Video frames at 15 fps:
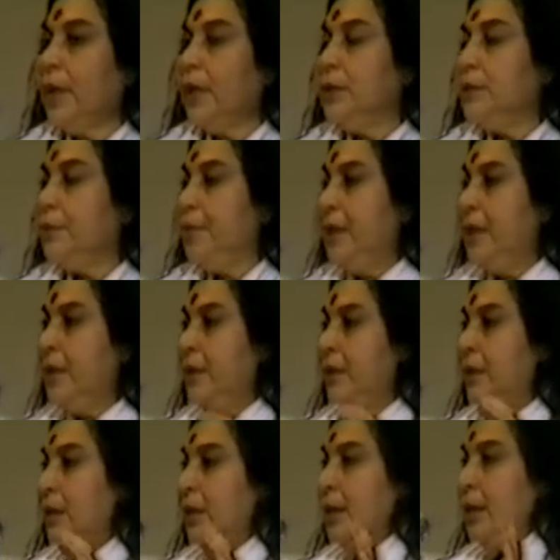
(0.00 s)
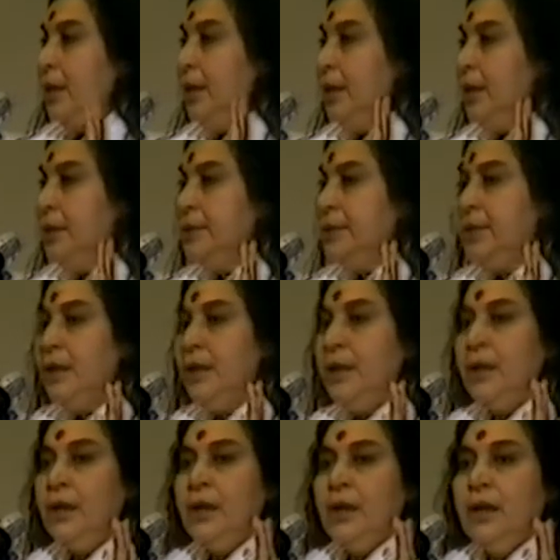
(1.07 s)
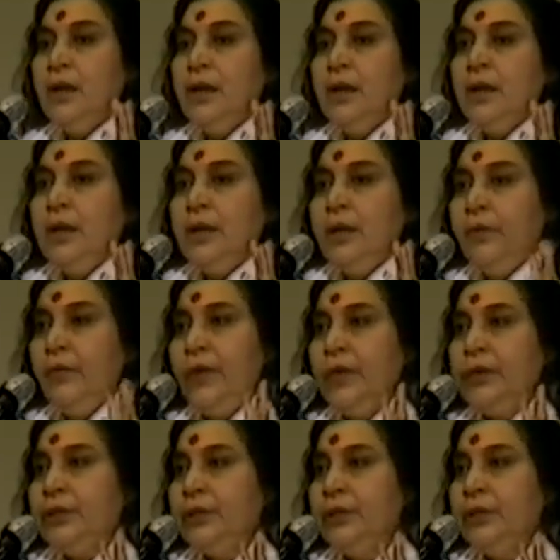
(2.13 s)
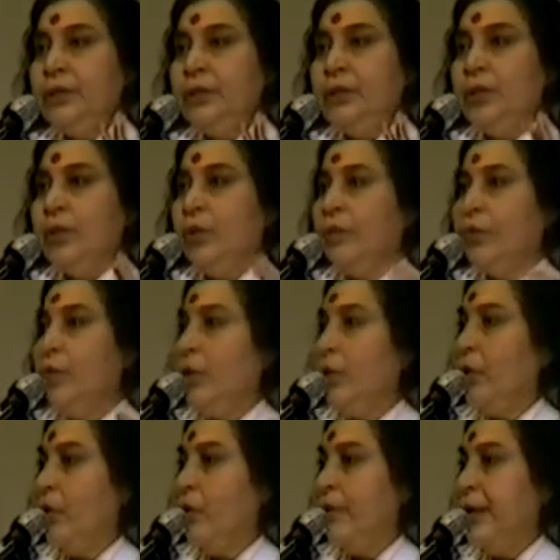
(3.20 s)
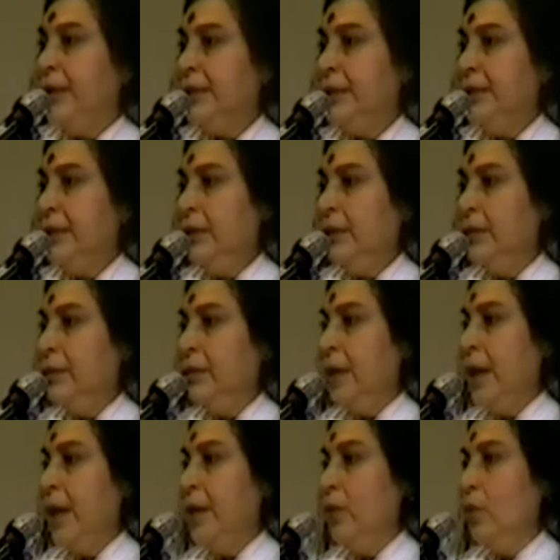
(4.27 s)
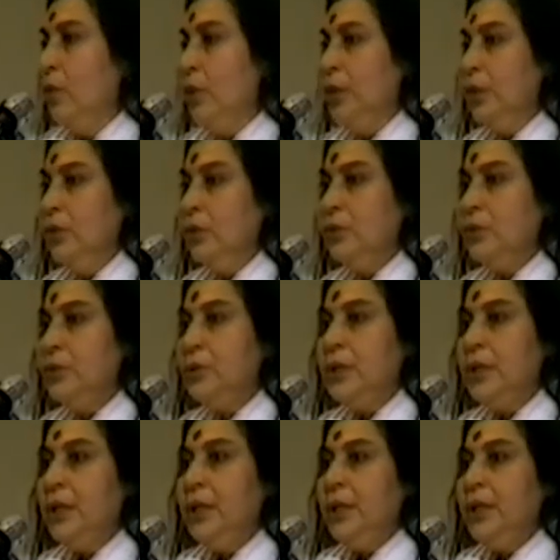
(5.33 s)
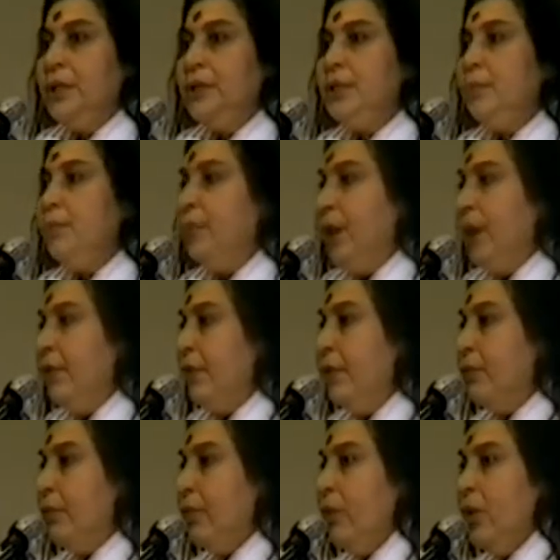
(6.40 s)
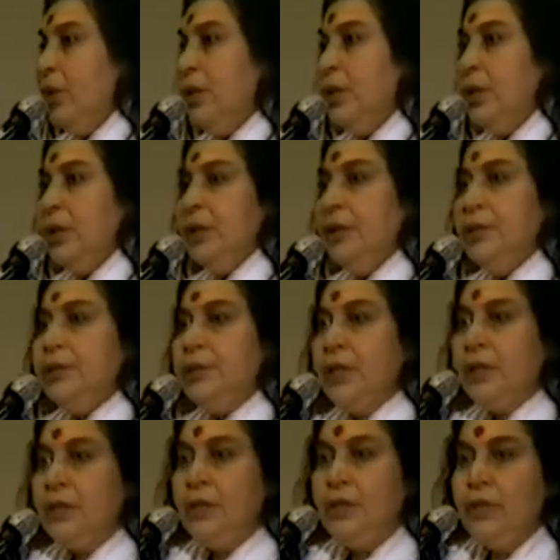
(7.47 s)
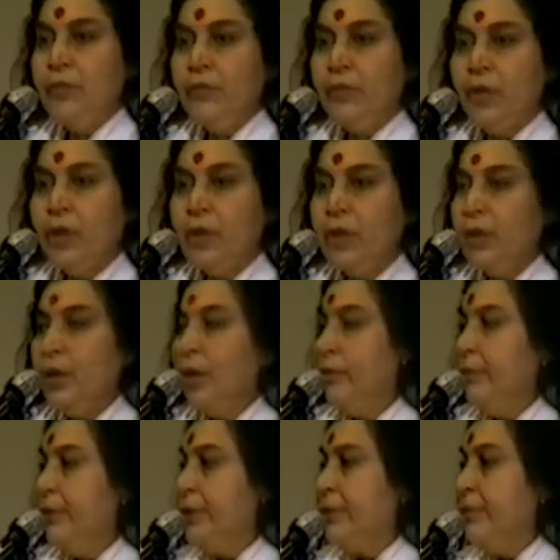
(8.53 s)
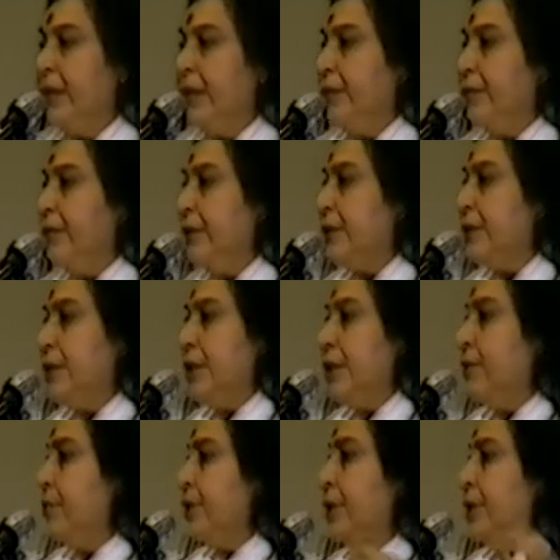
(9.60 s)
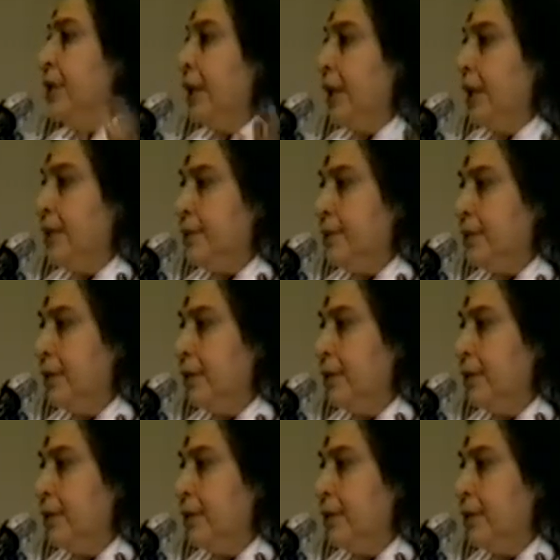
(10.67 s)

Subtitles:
Spirit is the reflection of God Almighty, and Holy Ghost is the power of God, the Shakti of God, which manifests everything else.